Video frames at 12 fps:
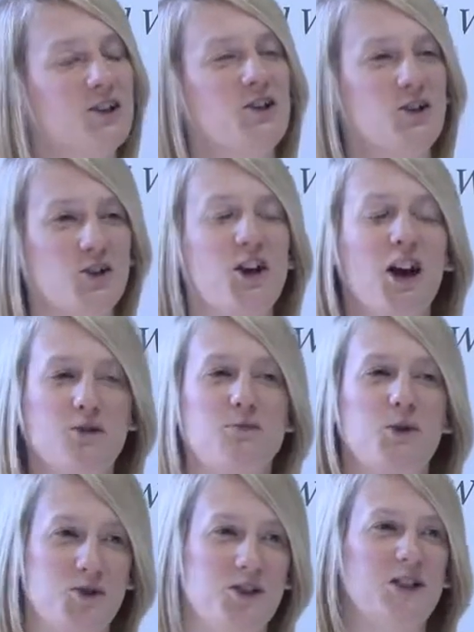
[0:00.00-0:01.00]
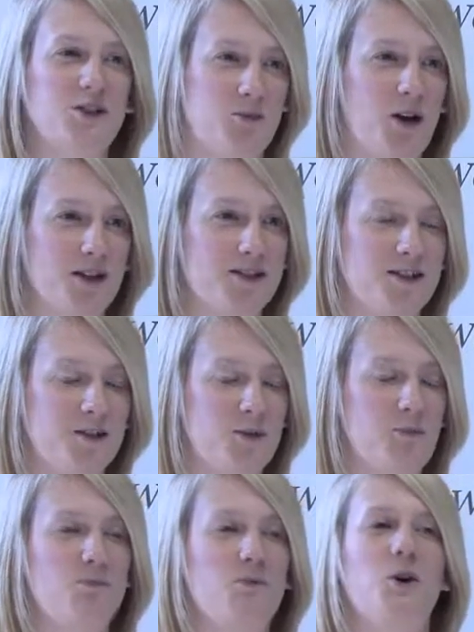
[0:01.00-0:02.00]
you have postnatal depression,
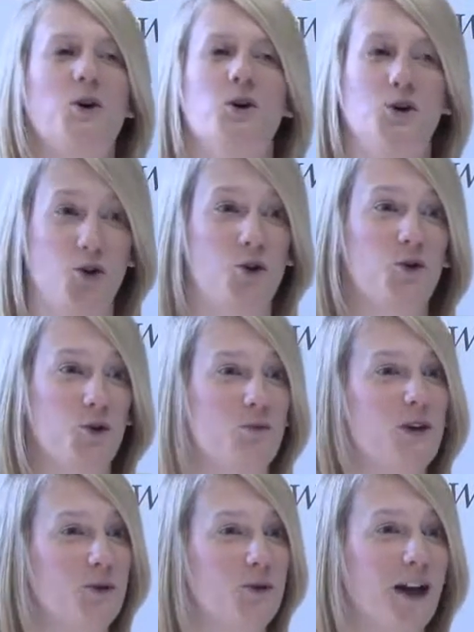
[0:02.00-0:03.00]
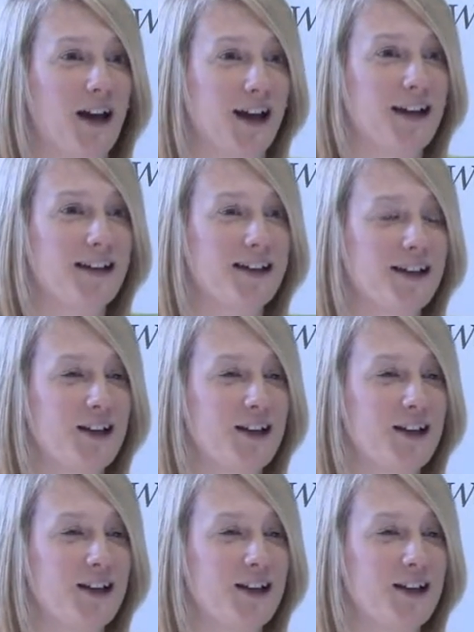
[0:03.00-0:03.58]
but you're going to be okay.